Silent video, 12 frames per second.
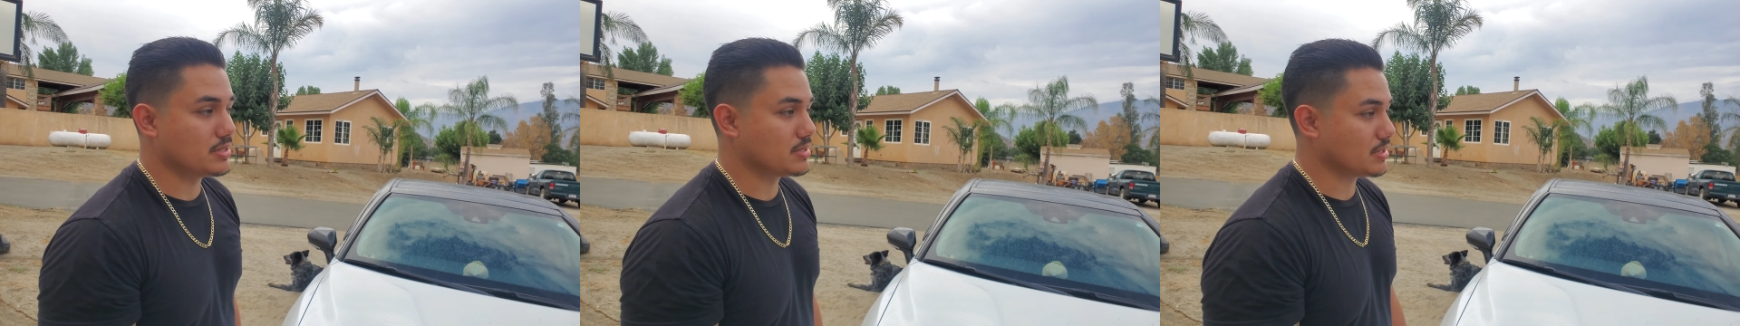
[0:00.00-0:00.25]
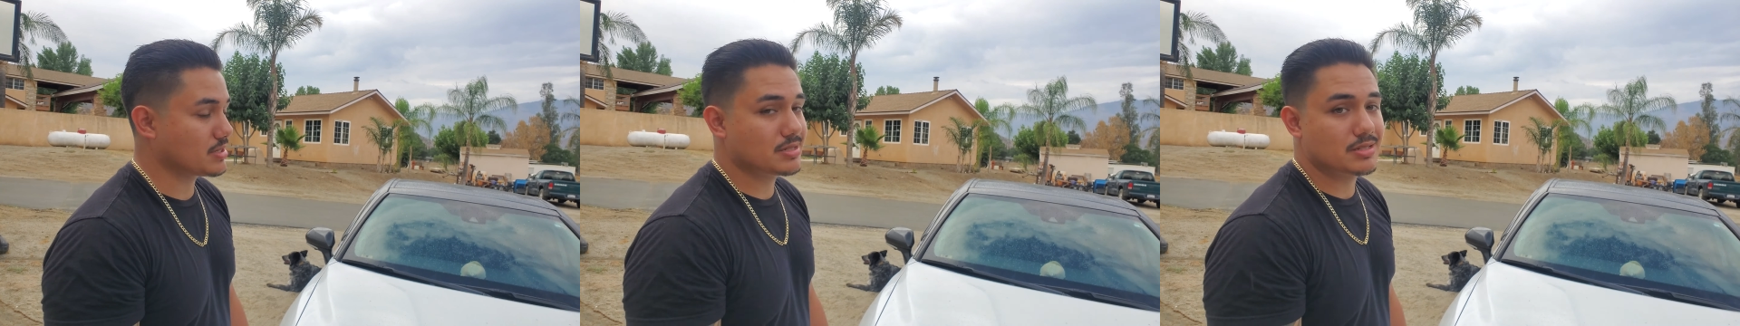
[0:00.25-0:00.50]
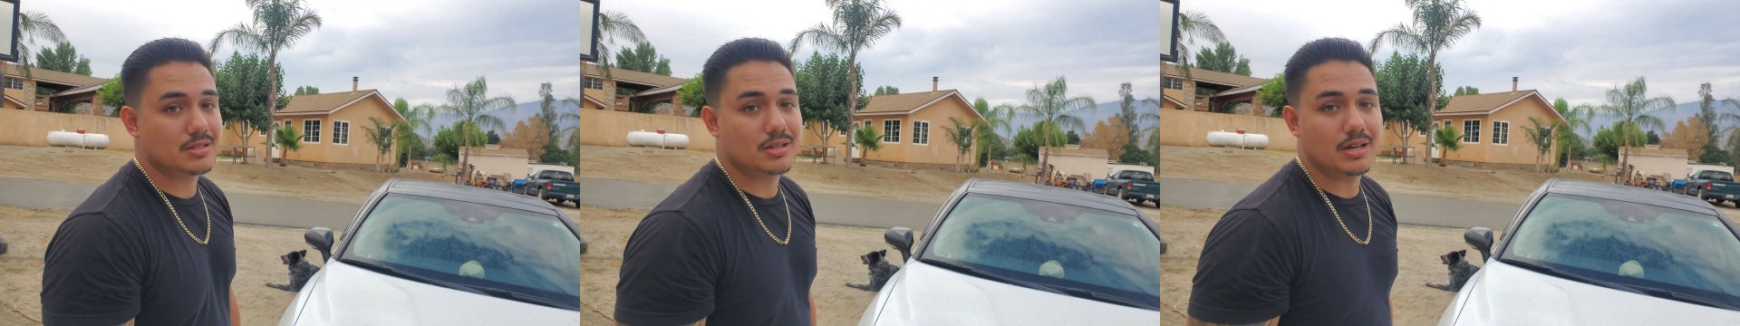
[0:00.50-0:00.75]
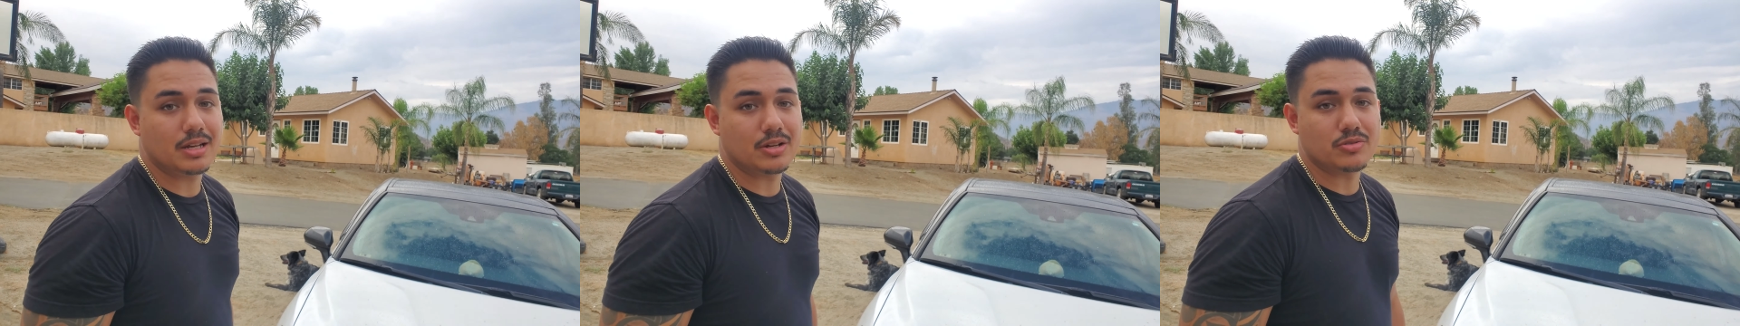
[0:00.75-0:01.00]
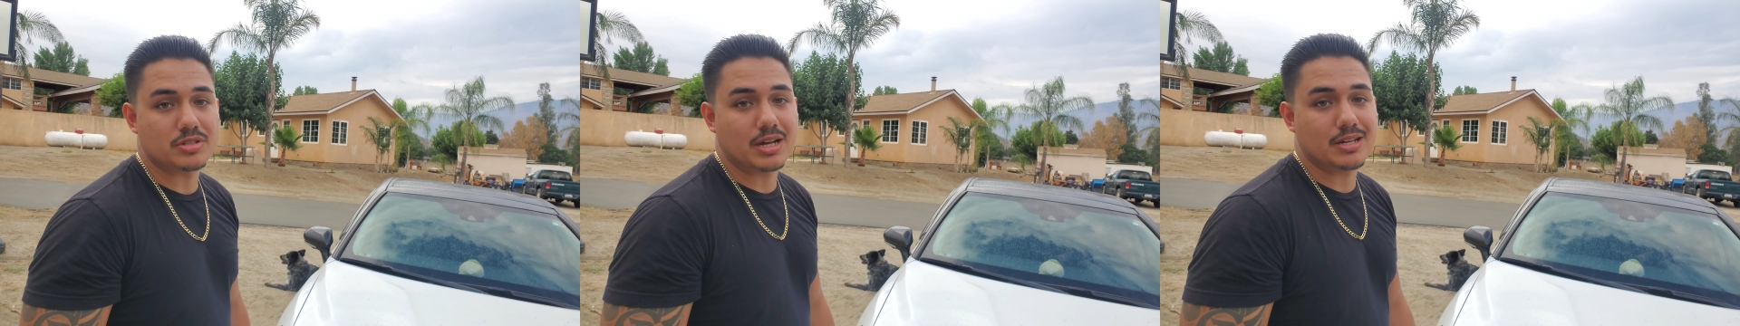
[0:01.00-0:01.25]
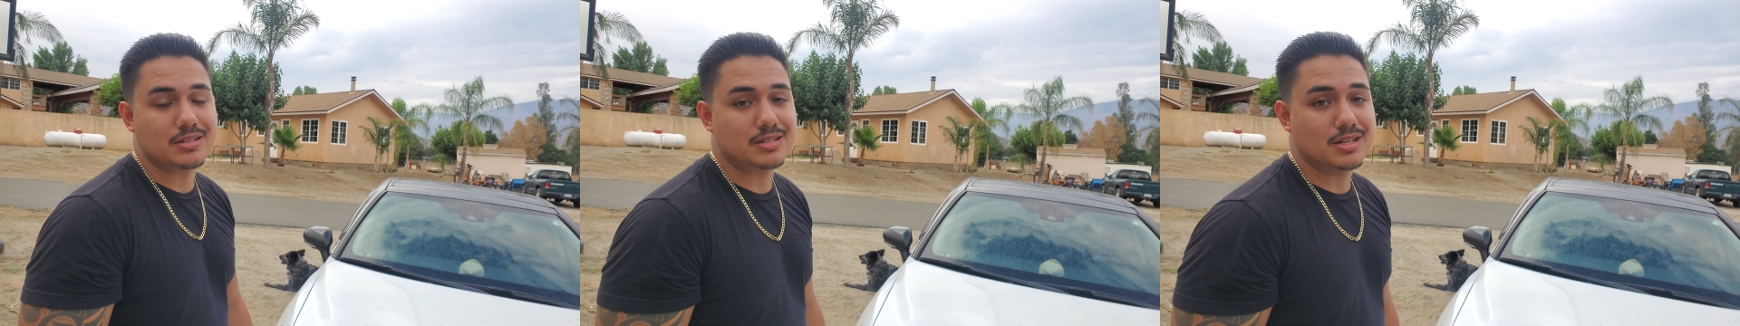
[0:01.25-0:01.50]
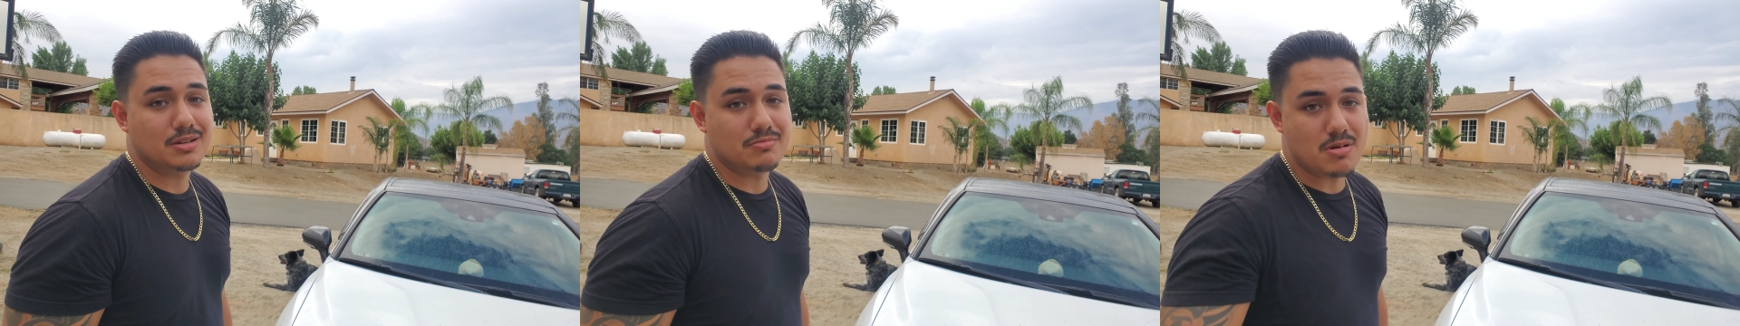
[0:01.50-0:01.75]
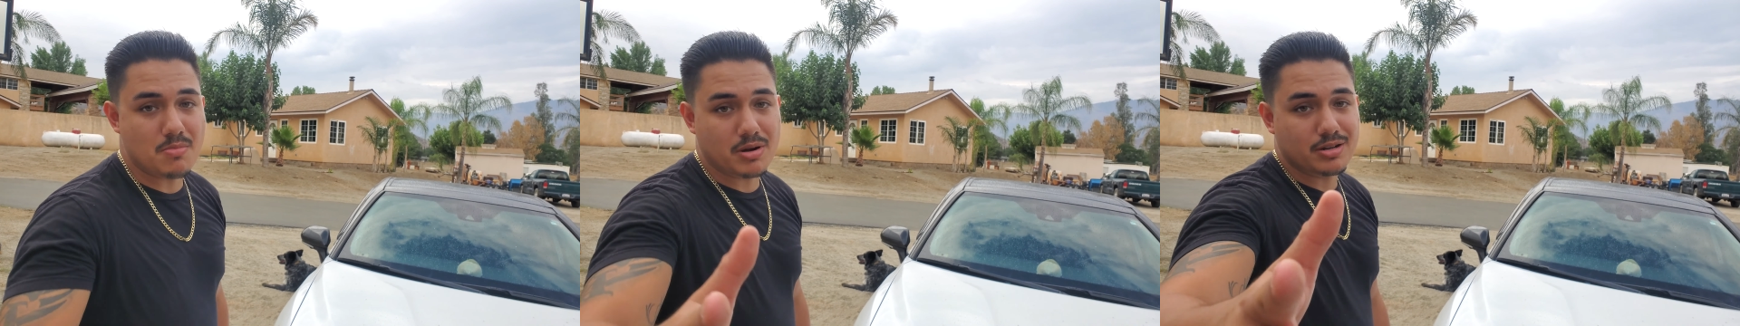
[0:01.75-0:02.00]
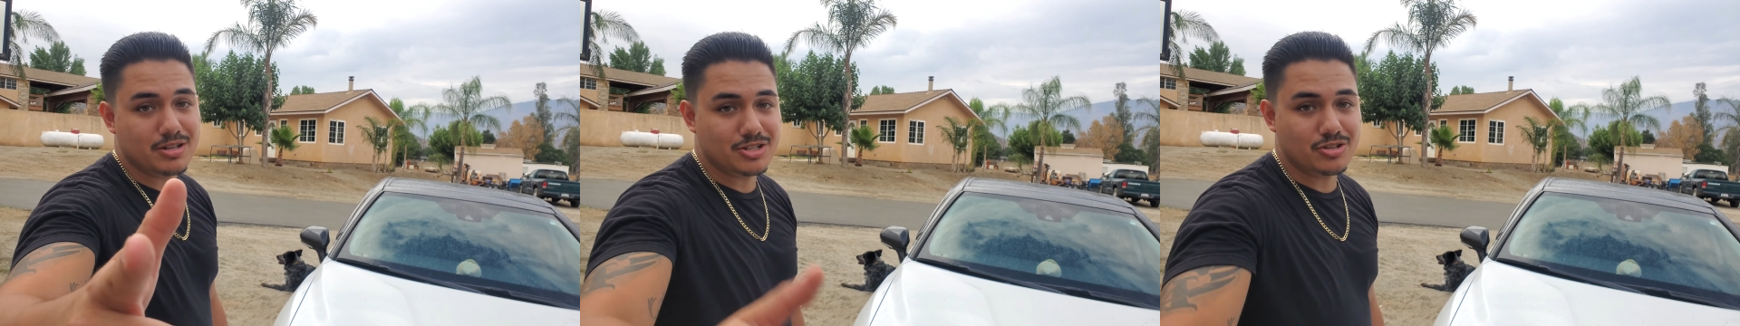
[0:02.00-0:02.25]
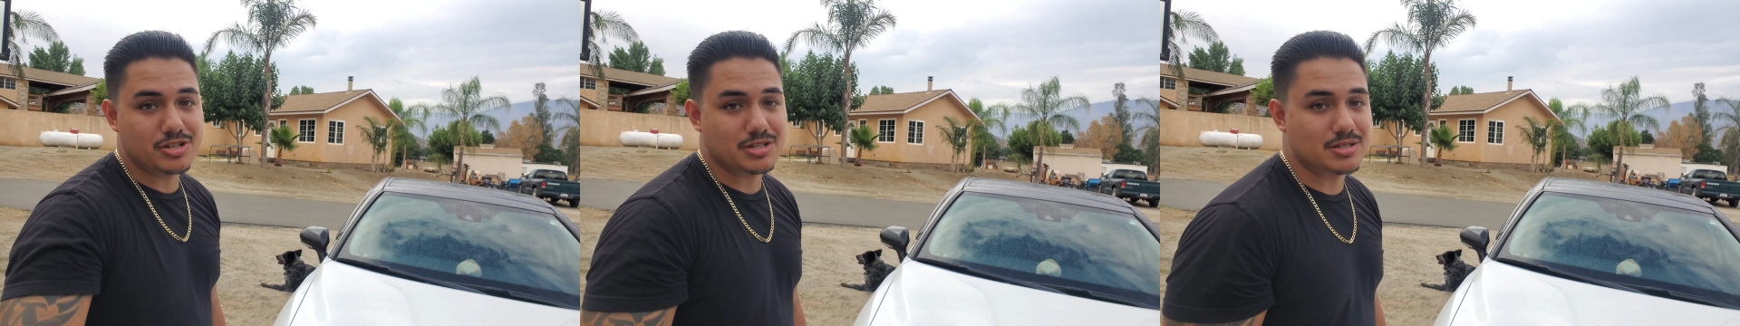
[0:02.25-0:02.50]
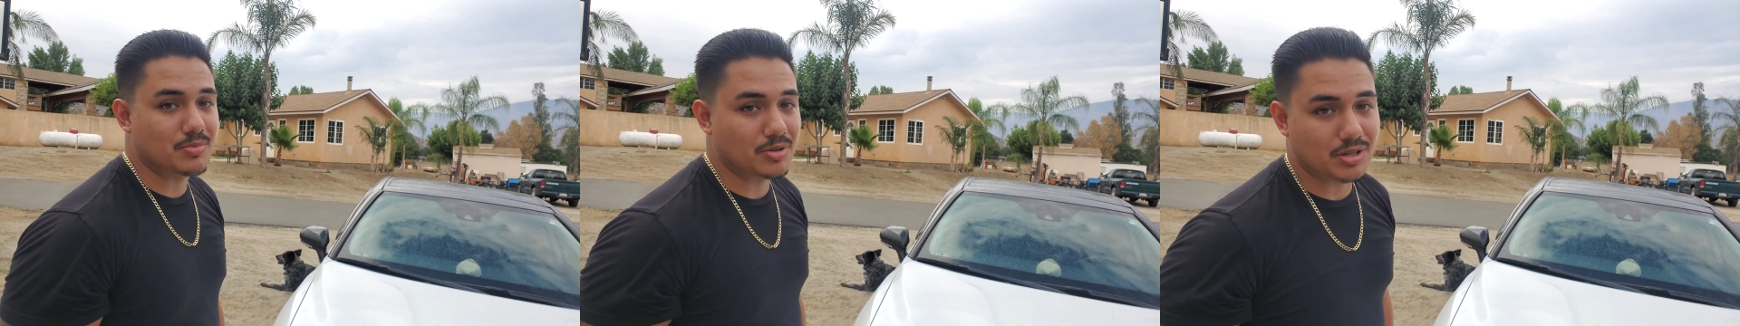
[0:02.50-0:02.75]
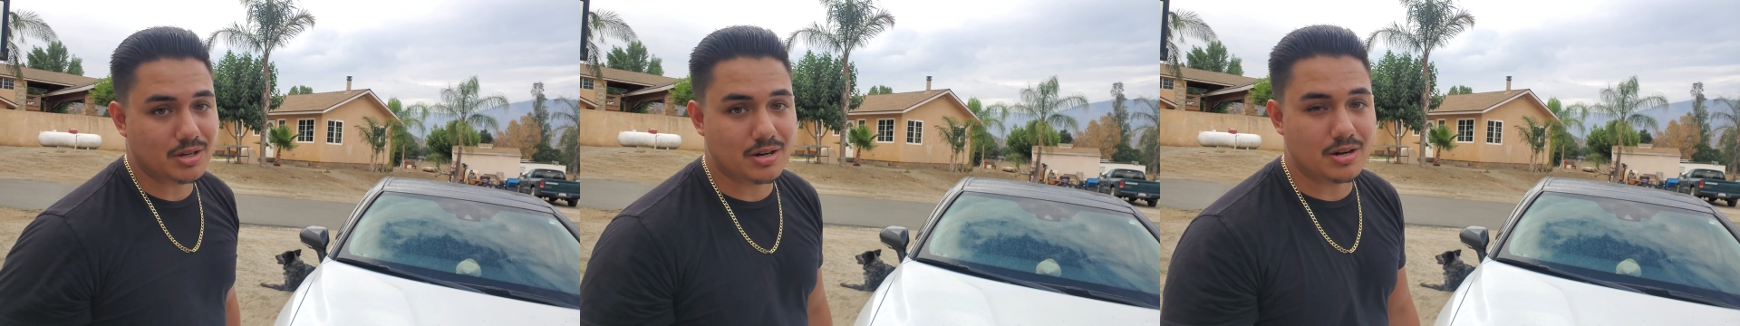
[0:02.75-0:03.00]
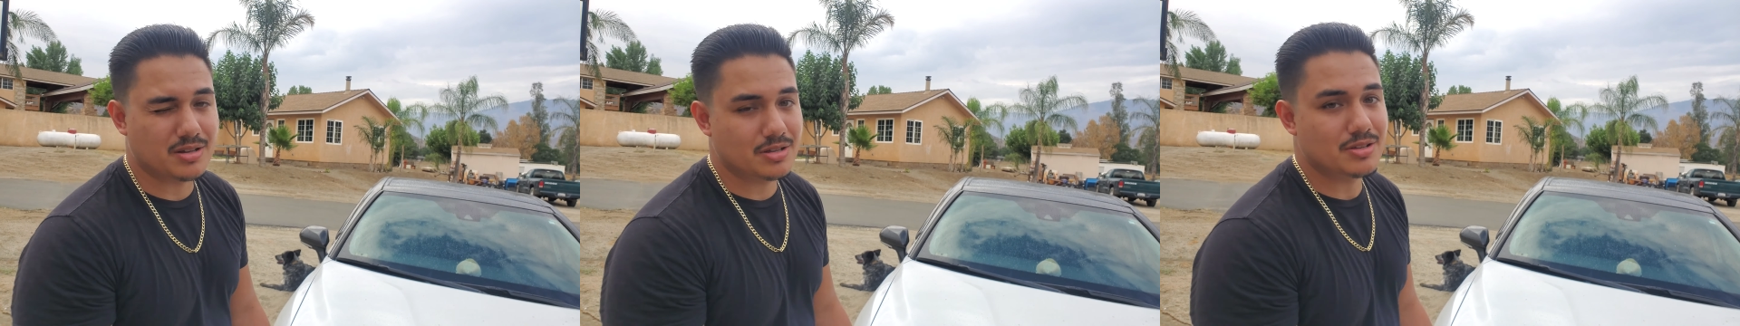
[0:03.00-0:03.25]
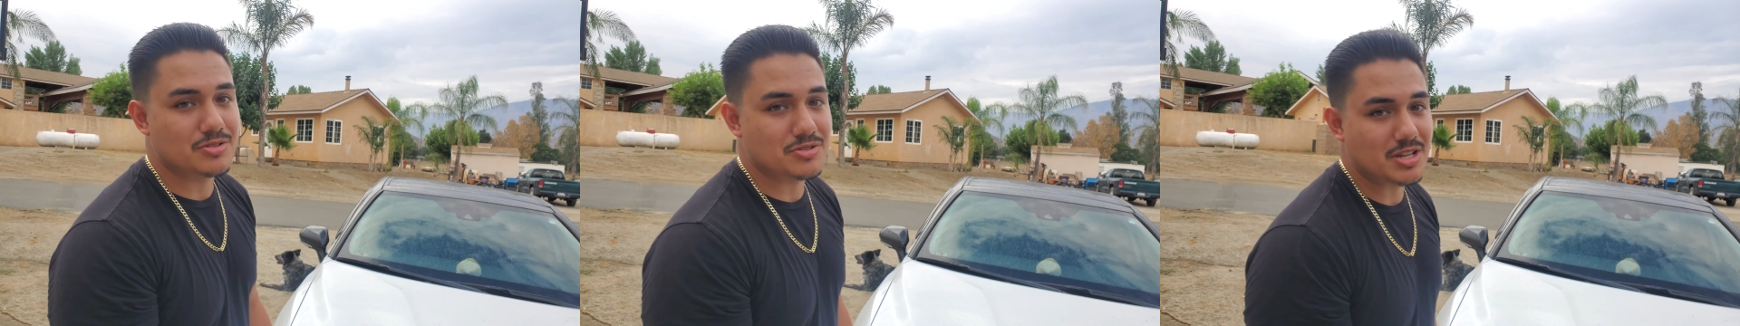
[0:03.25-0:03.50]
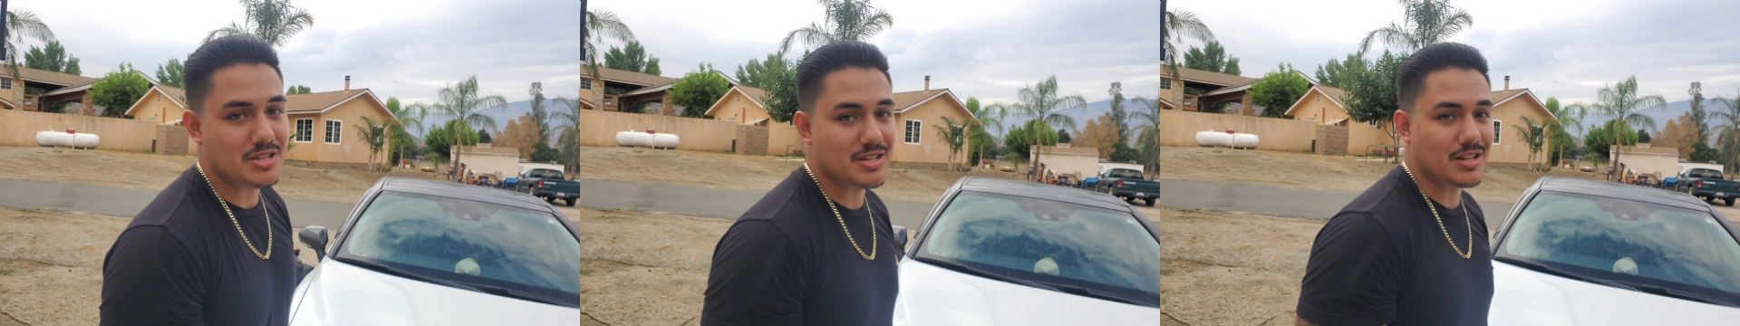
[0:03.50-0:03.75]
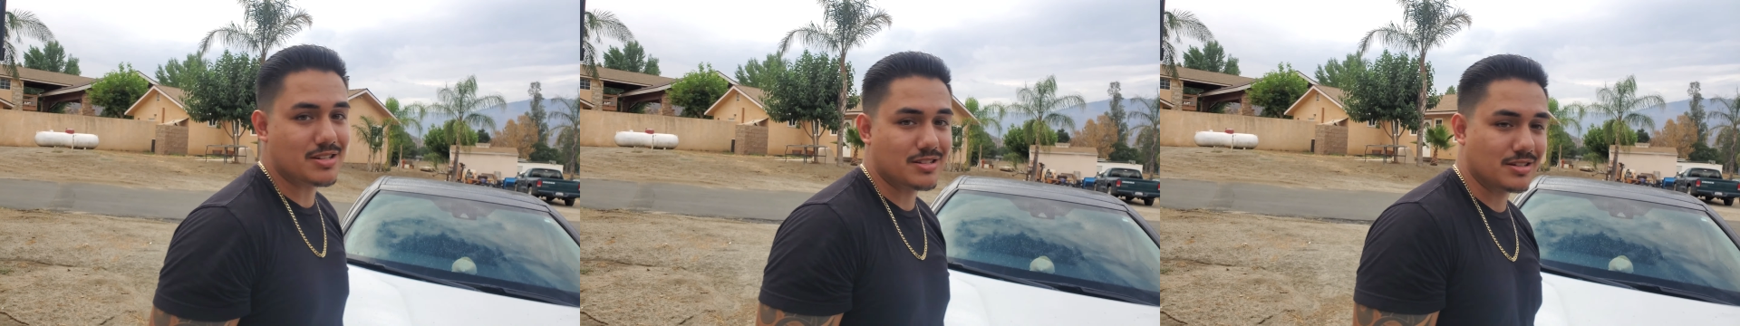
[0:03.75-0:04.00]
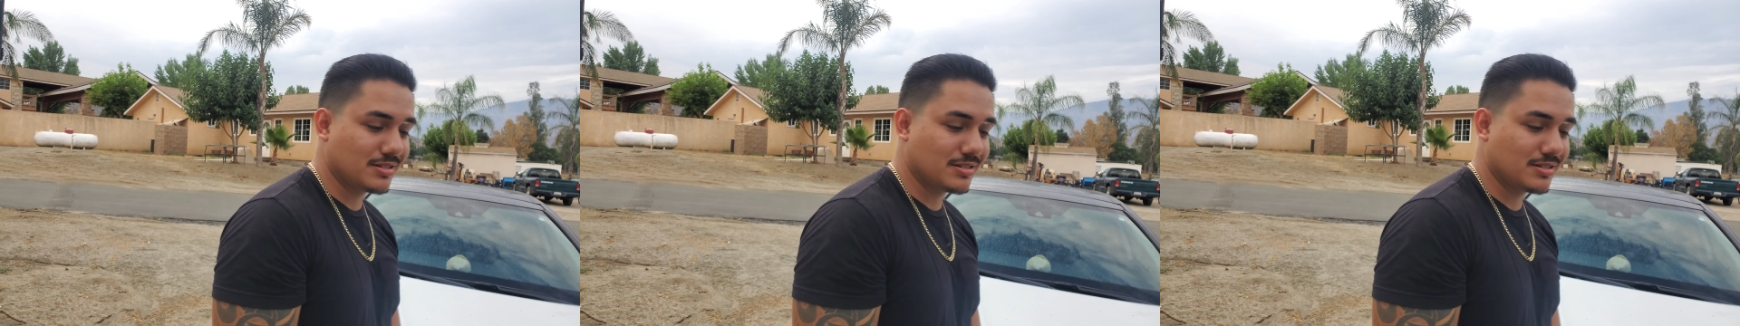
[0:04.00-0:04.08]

Sucks. Anyways guys, remember, it's not just about the car. Stay sexy.